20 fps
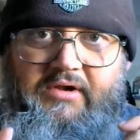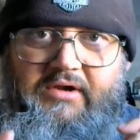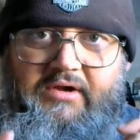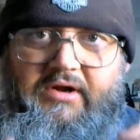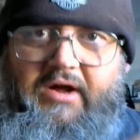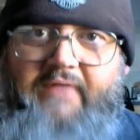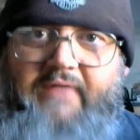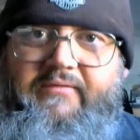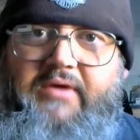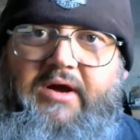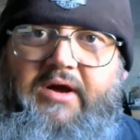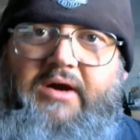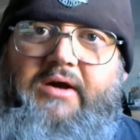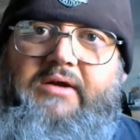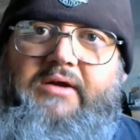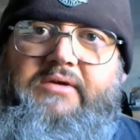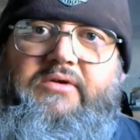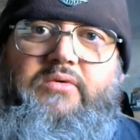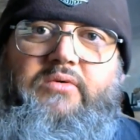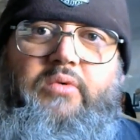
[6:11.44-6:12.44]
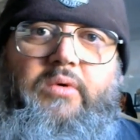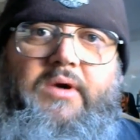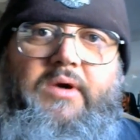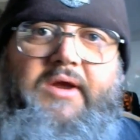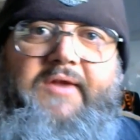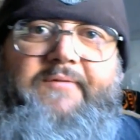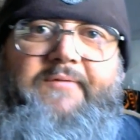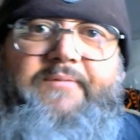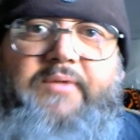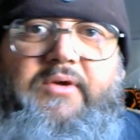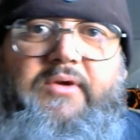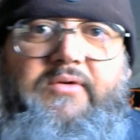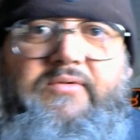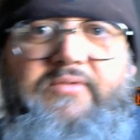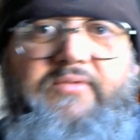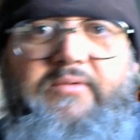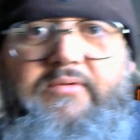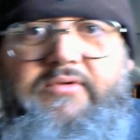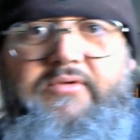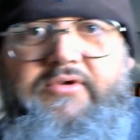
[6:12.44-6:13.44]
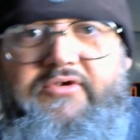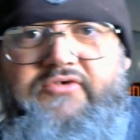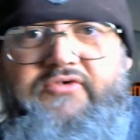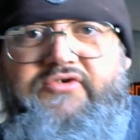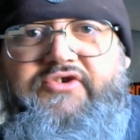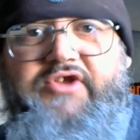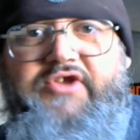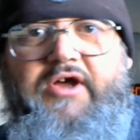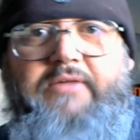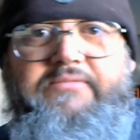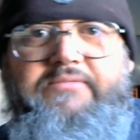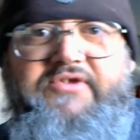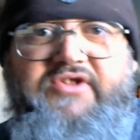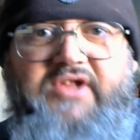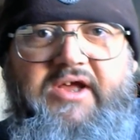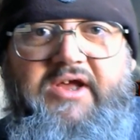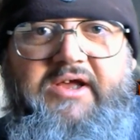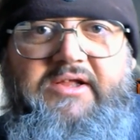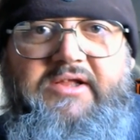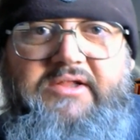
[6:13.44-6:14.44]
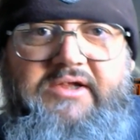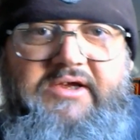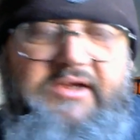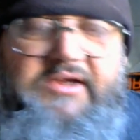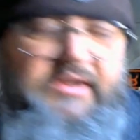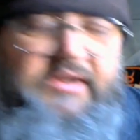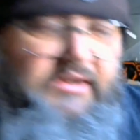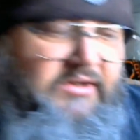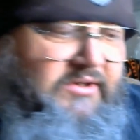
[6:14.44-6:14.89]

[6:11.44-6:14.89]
I've got quite a few new subs lately.